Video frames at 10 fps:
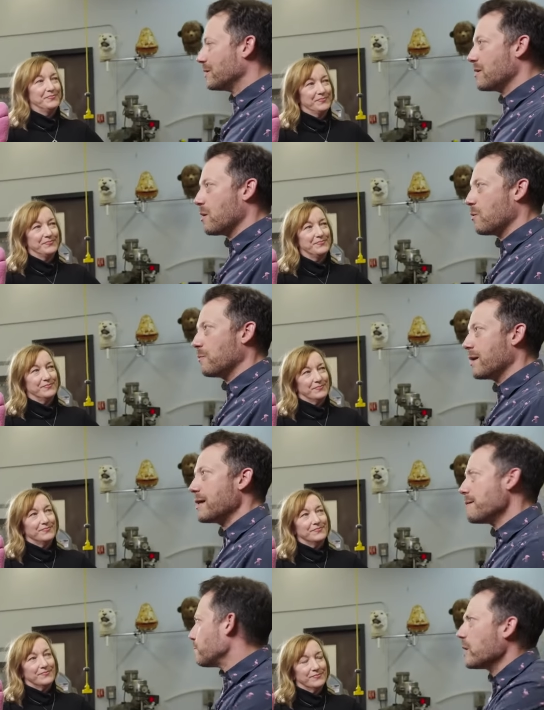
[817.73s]
Speaker 1: you know, and,
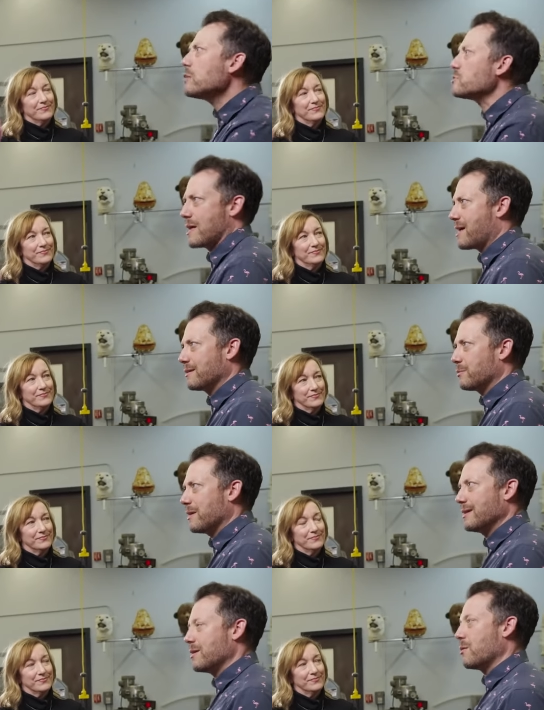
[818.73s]
and we all do that. Like,
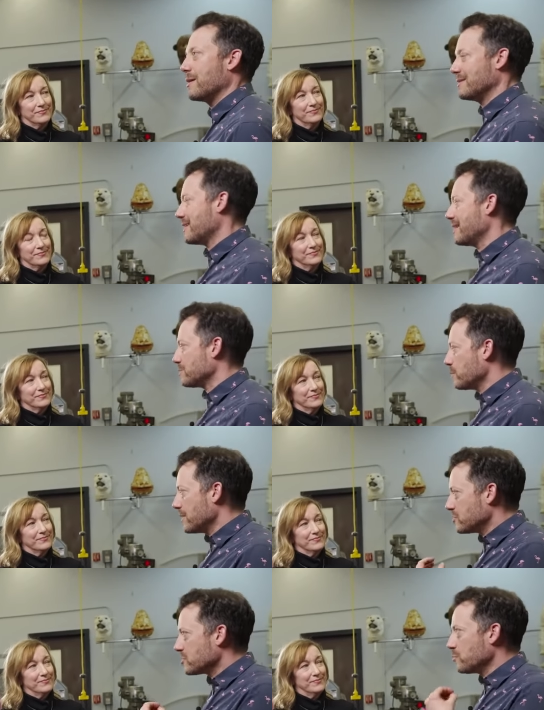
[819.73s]
yeah, you, you know, yeah. it's it's
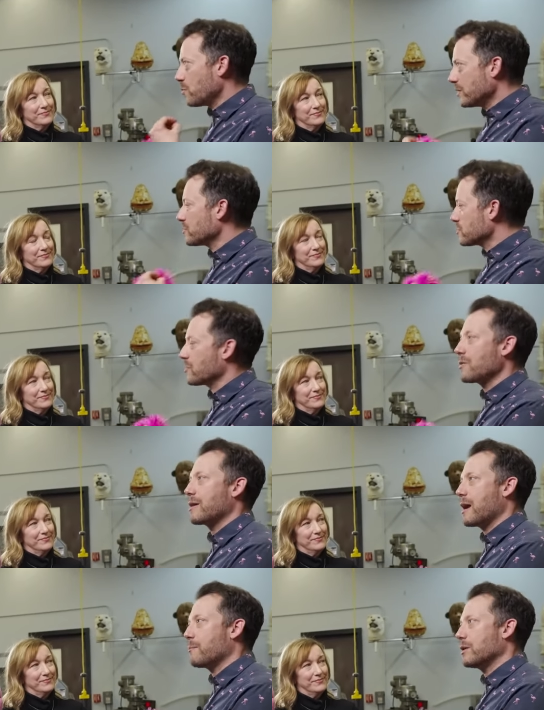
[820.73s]
it's just what looks good on
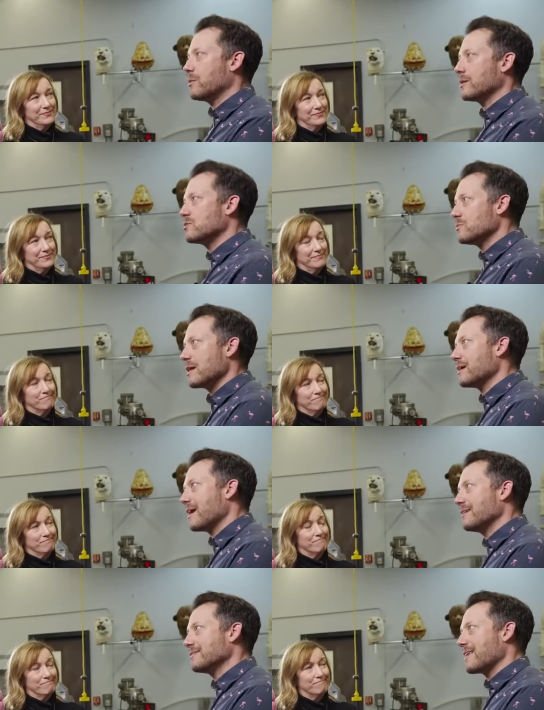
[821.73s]
camera. You get so
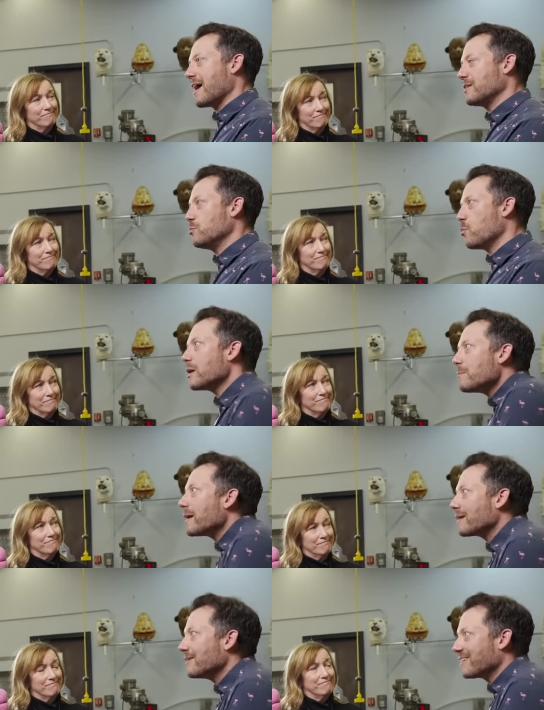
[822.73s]
dedicated to that, and you want to
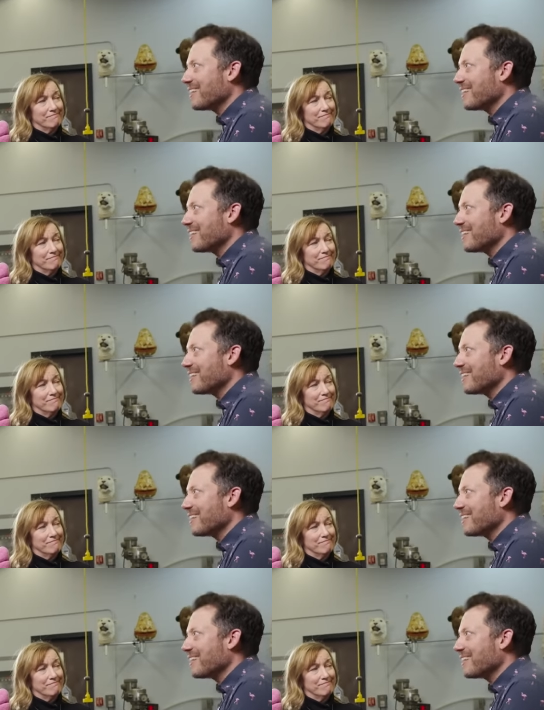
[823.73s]
make it look